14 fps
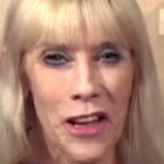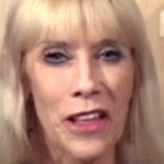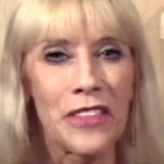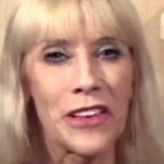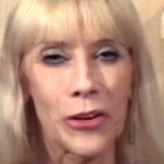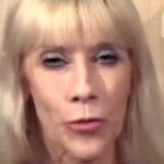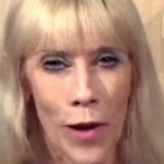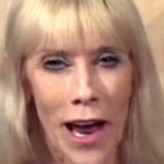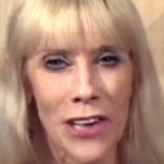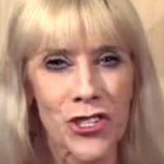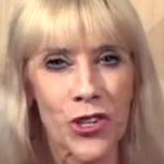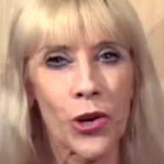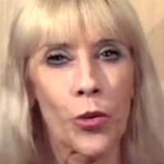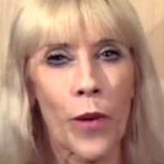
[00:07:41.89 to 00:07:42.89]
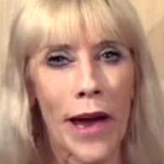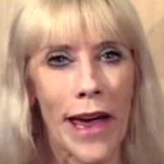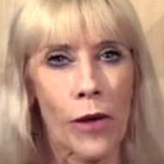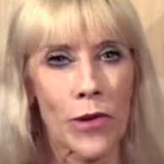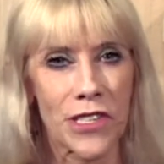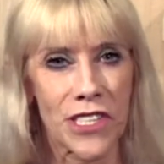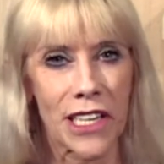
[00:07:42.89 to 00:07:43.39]
The irrational way I
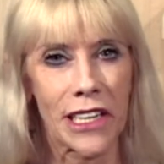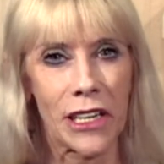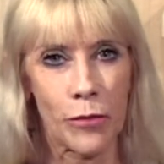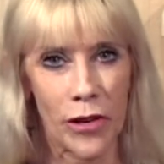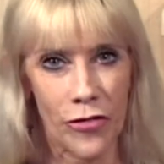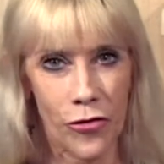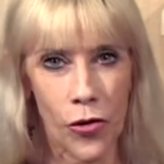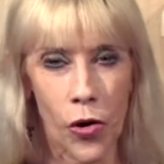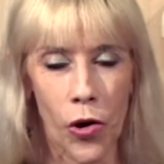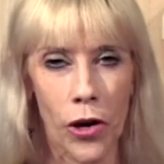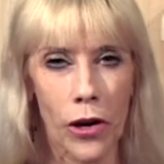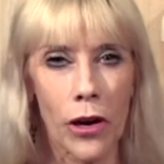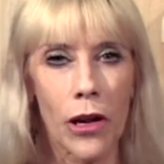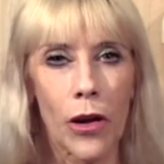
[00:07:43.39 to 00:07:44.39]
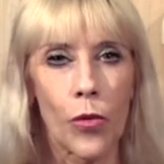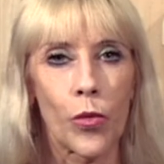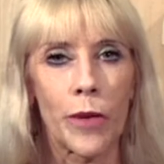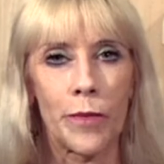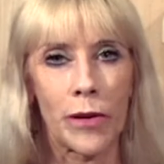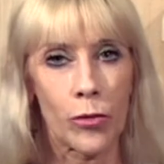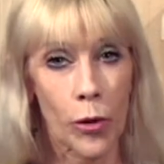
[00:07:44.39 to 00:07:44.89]
was thinking before
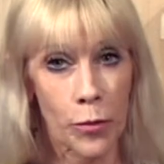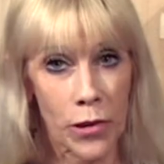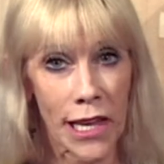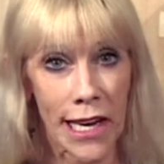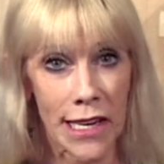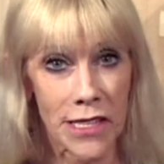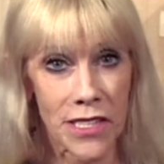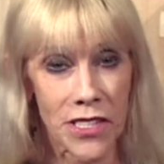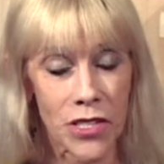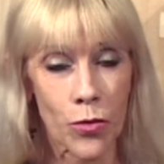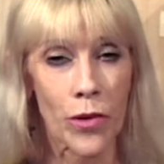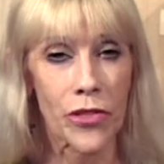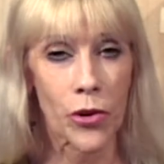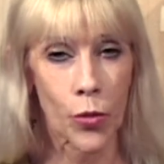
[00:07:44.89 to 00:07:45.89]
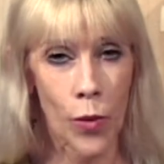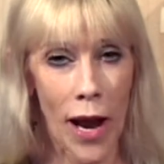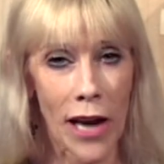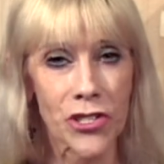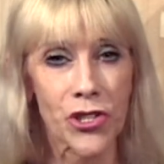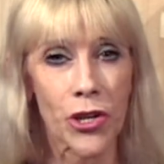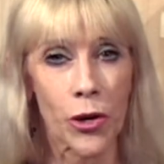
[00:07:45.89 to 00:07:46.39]
would be replaced with the
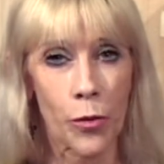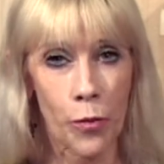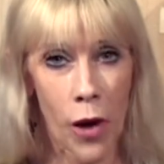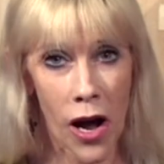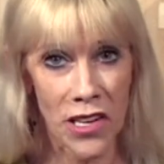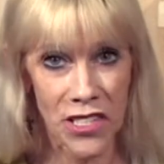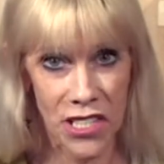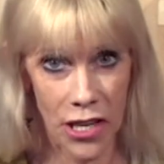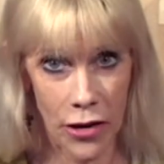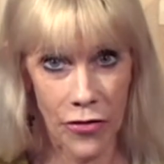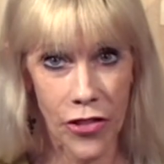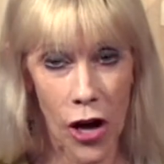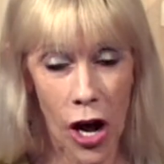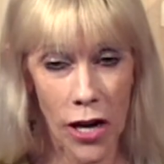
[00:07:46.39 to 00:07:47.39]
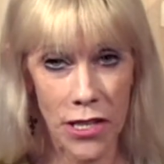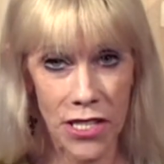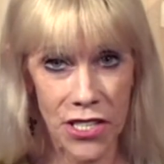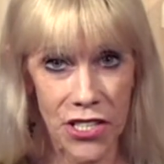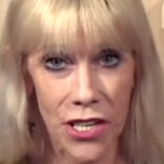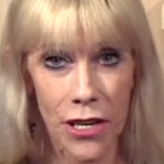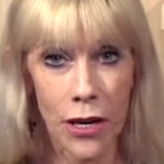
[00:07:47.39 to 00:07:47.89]
rational positive
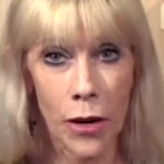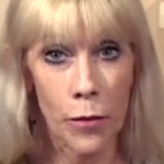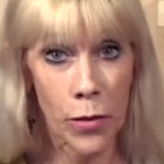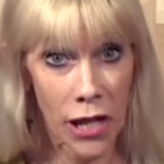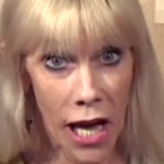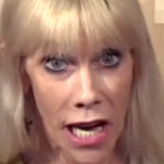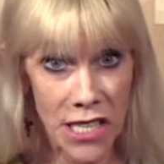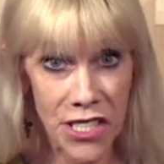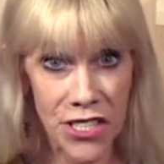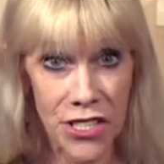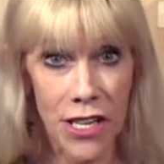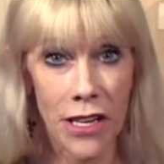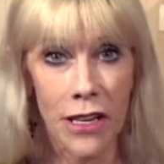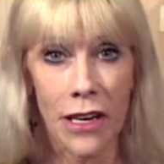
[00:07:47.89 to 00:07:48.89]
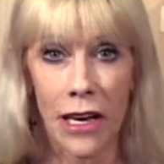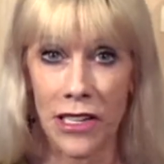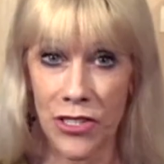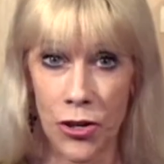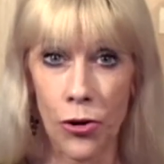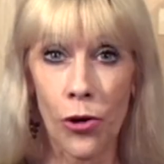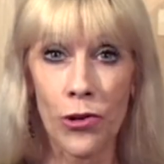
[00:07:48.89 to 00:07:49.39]
thoughts. Plus, as
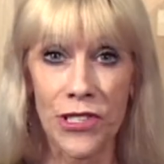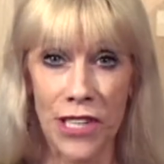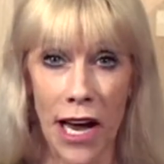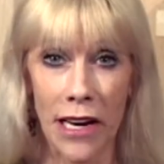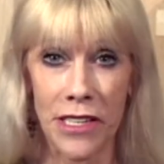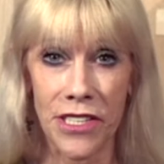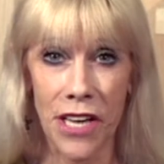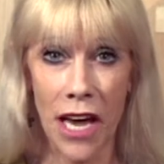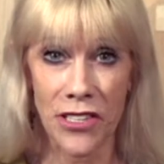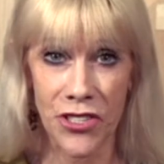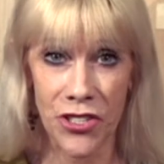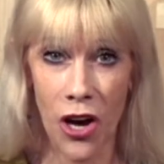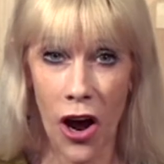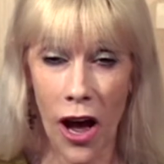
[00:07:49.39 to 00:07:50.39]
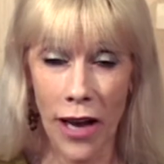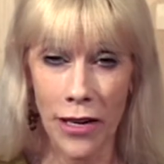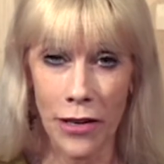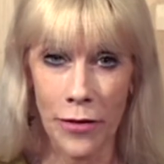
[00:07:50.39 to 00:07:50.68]
neuroscience has taught,